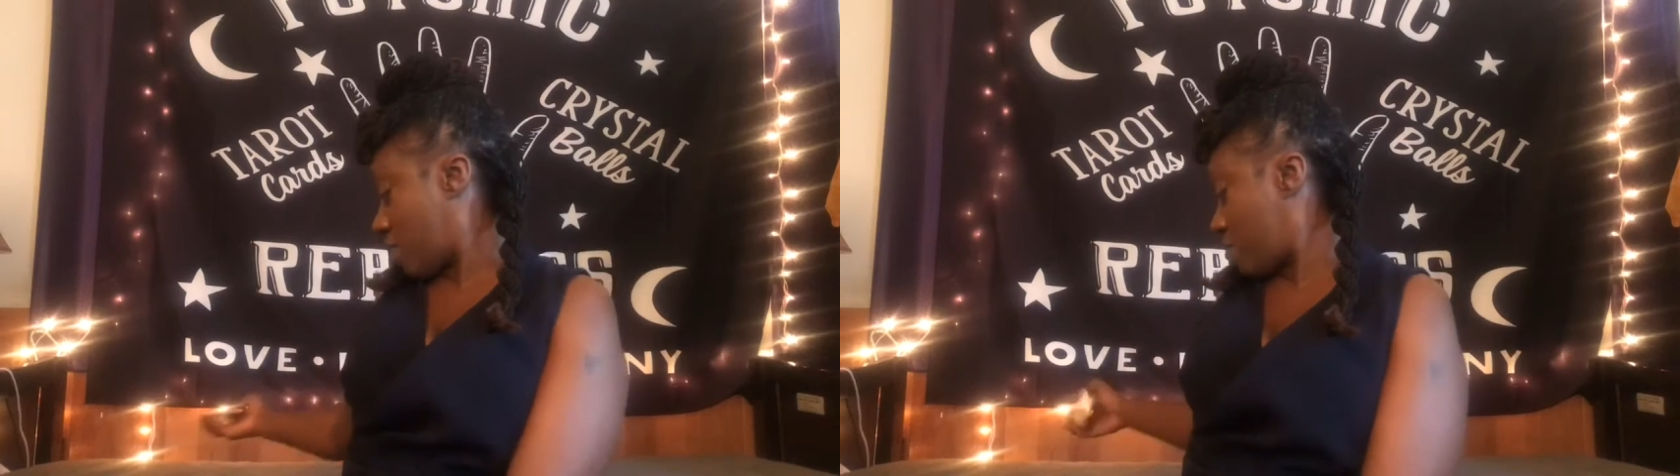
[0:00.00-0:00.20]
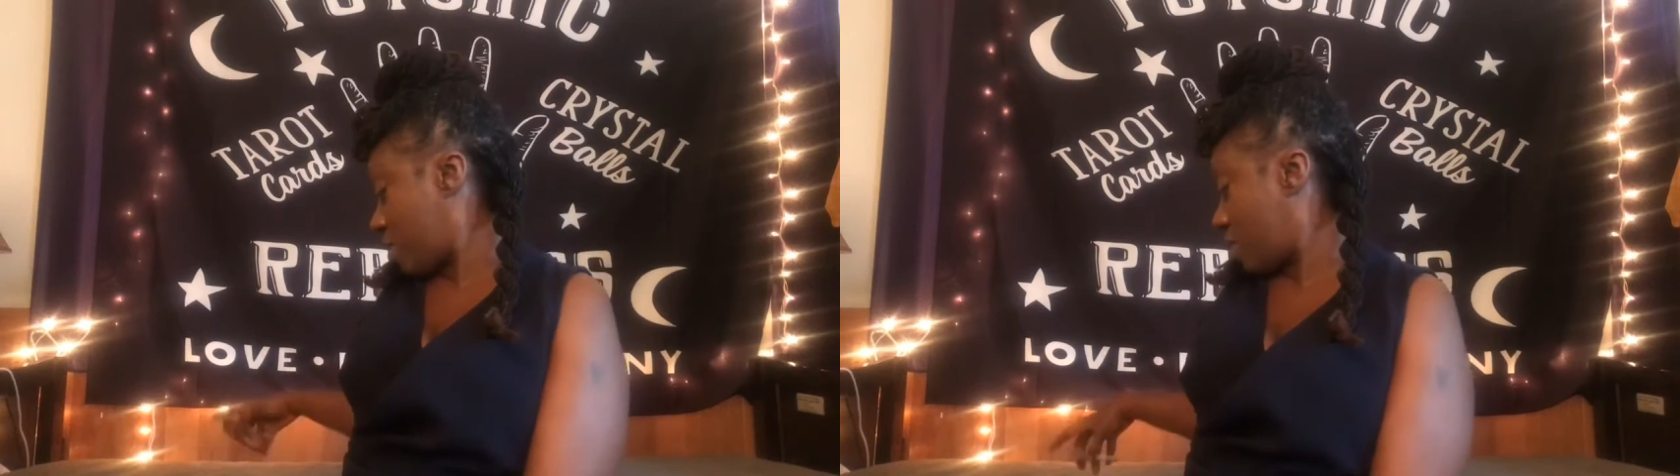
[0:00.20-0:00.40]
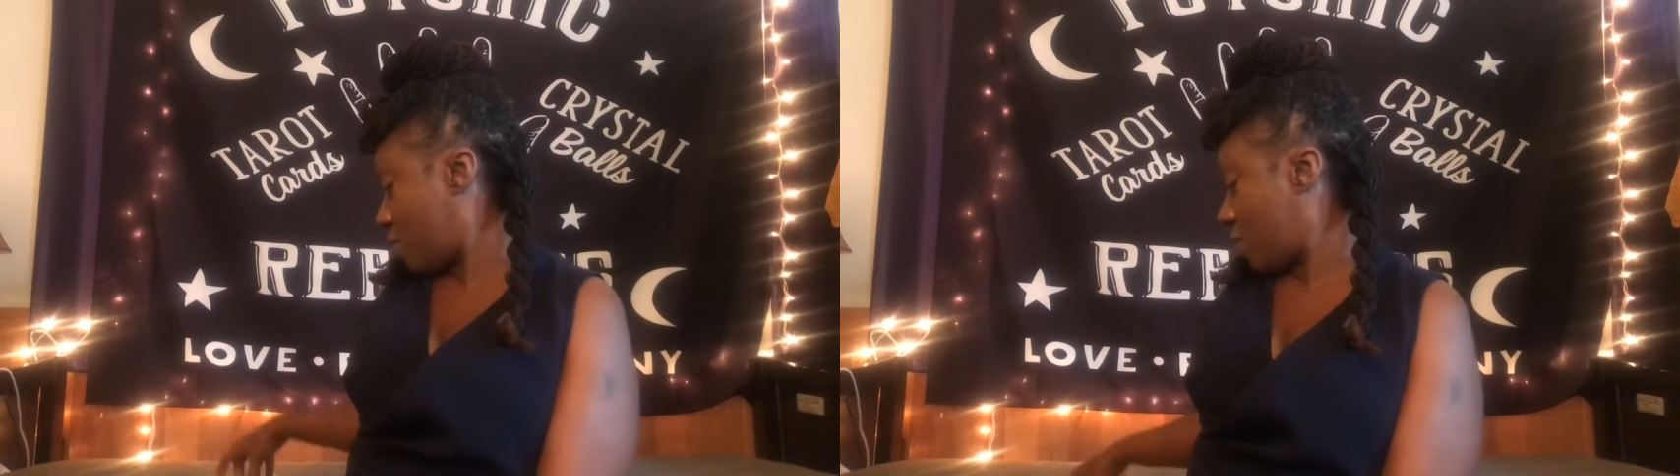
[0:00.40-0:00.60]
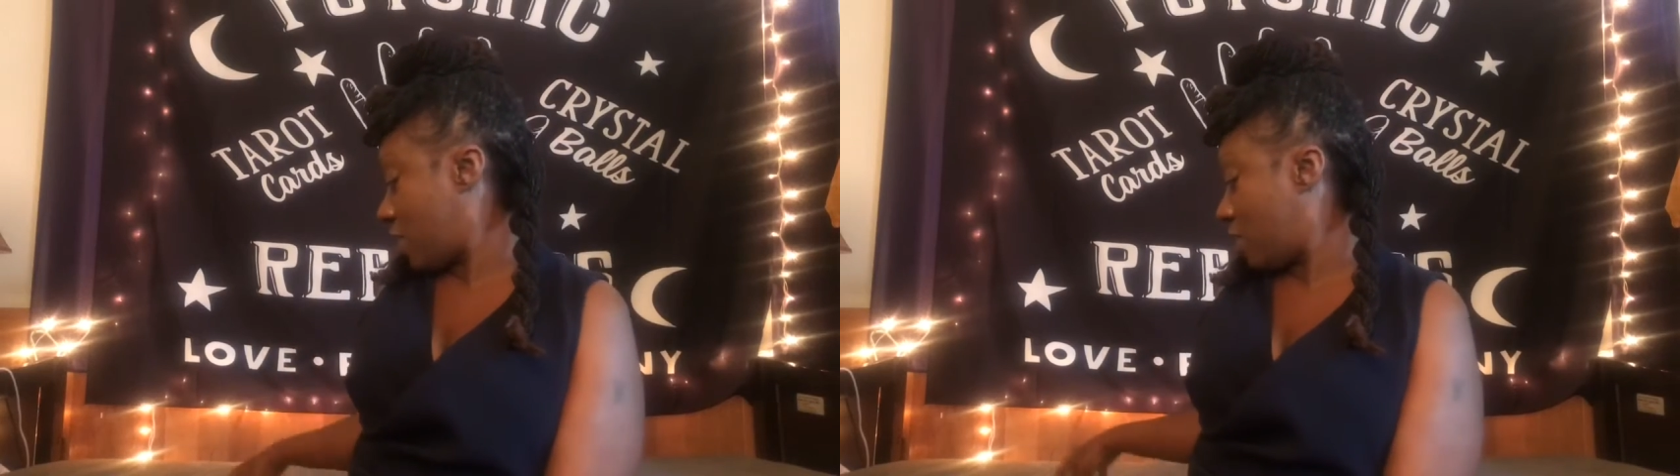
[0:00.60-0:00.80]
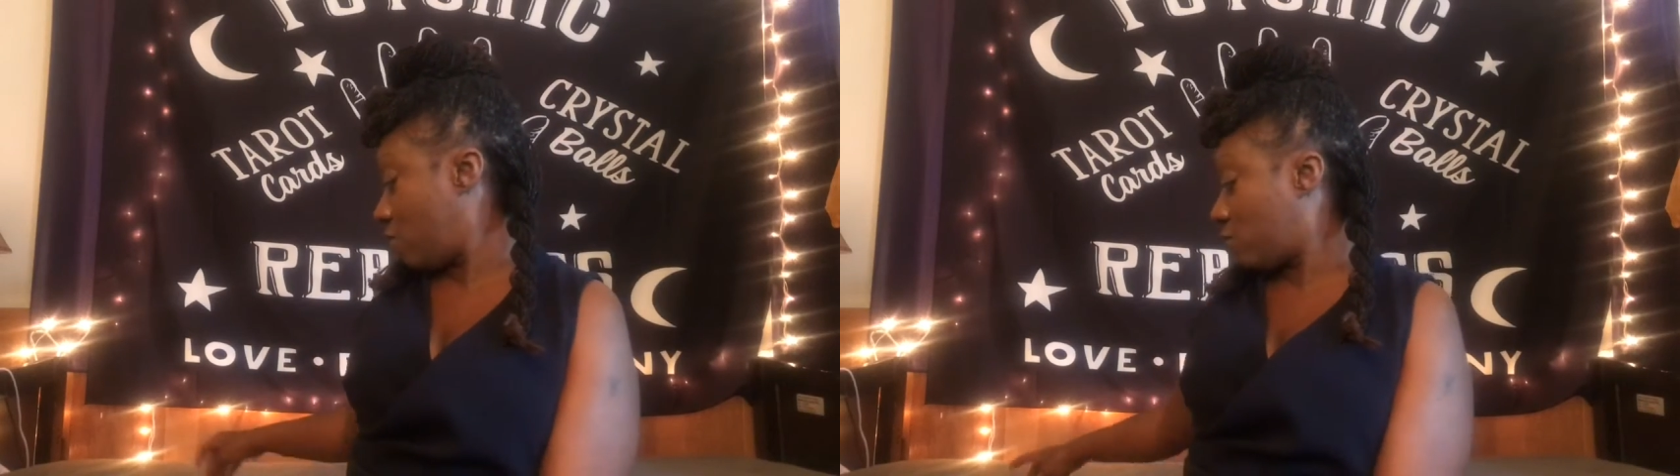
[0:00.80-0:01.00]
I'm going to go ahead
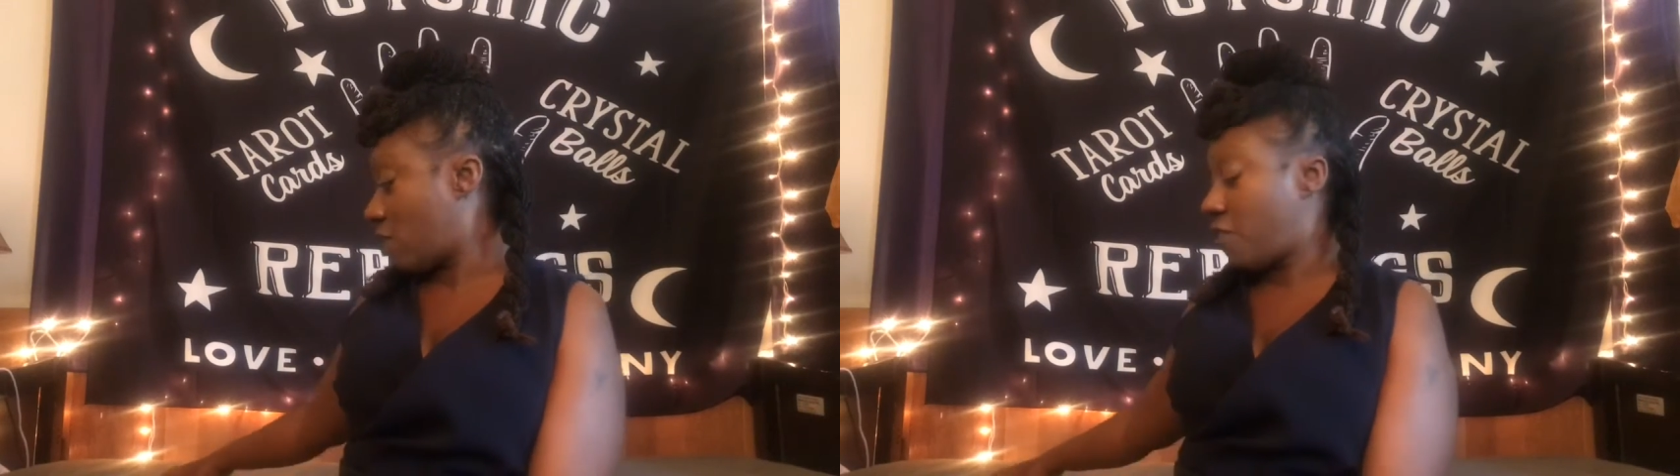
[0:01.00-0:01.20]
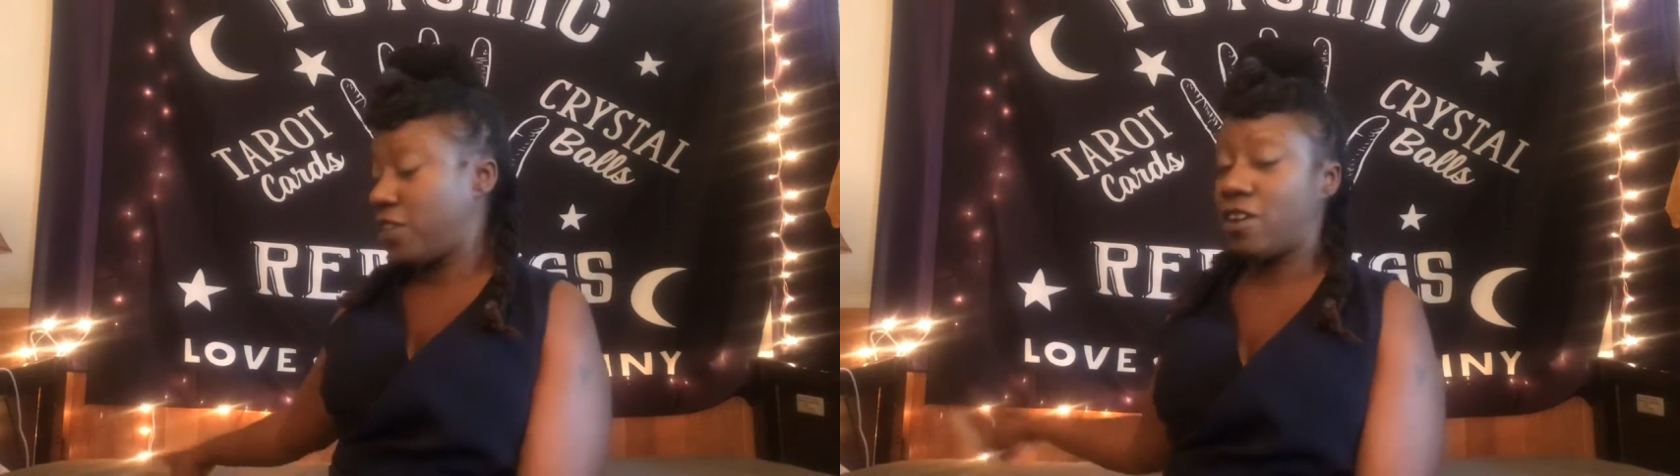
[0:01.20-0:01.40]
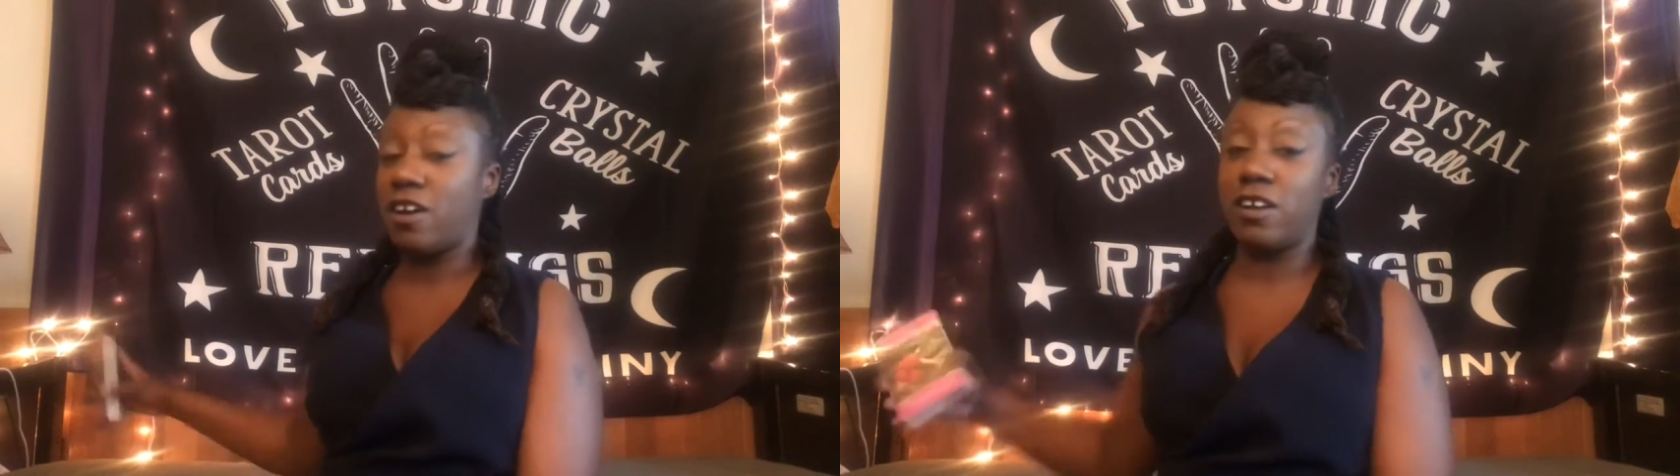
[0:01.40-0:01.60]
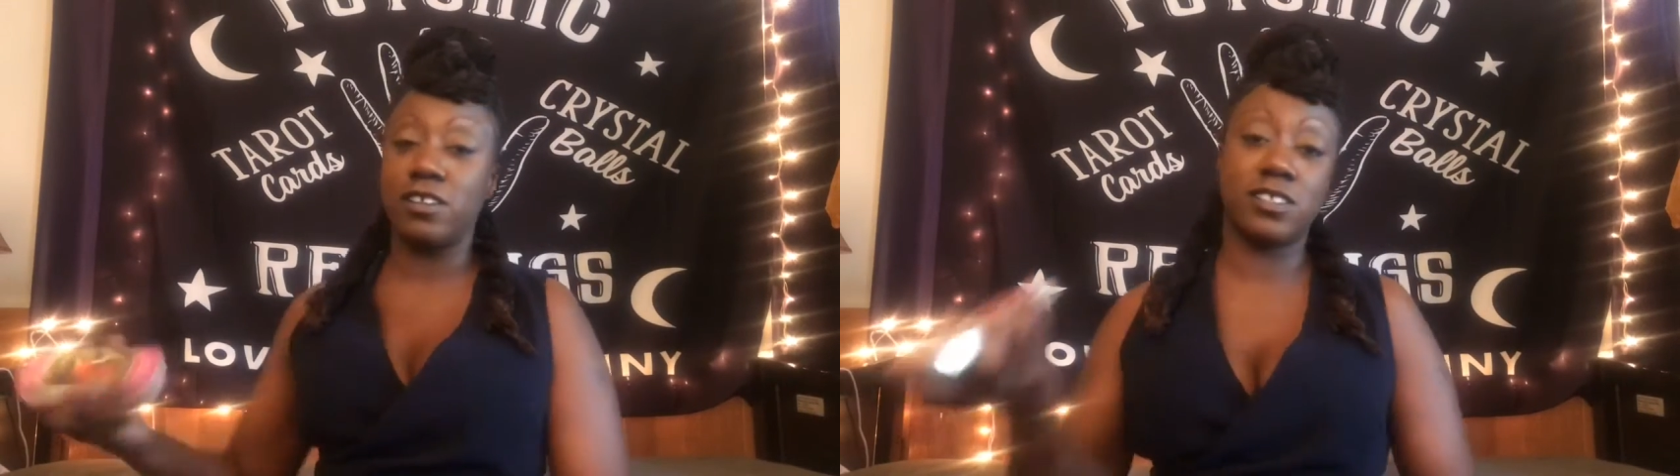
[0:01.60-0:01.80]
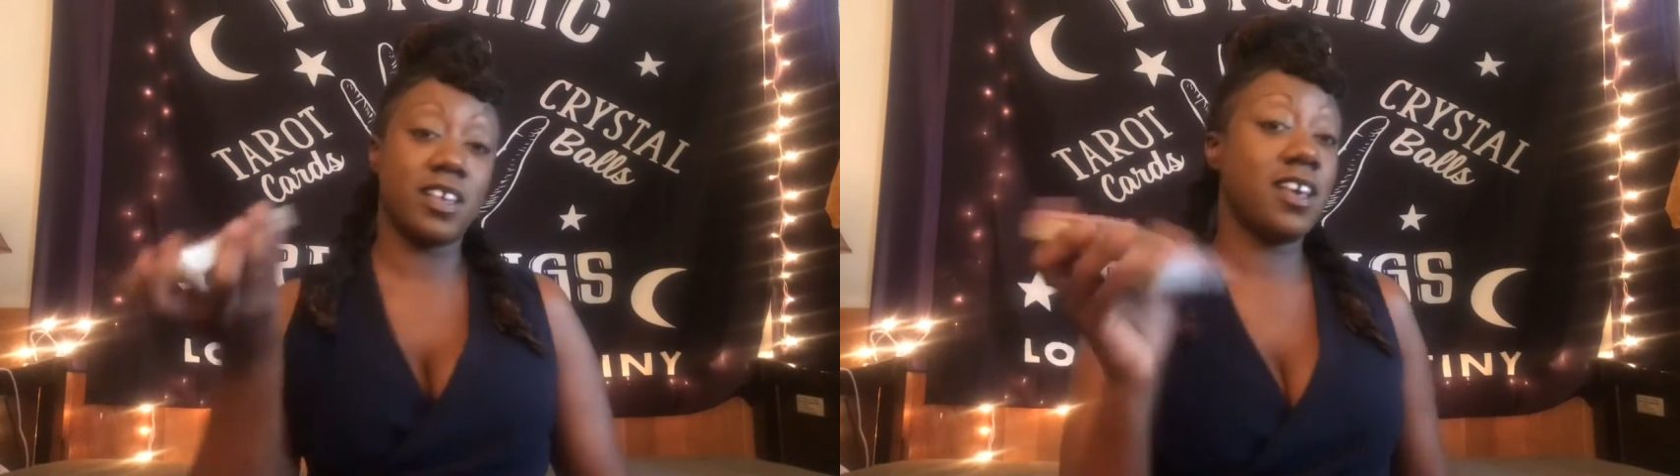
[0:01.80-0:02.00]
and use all the cards.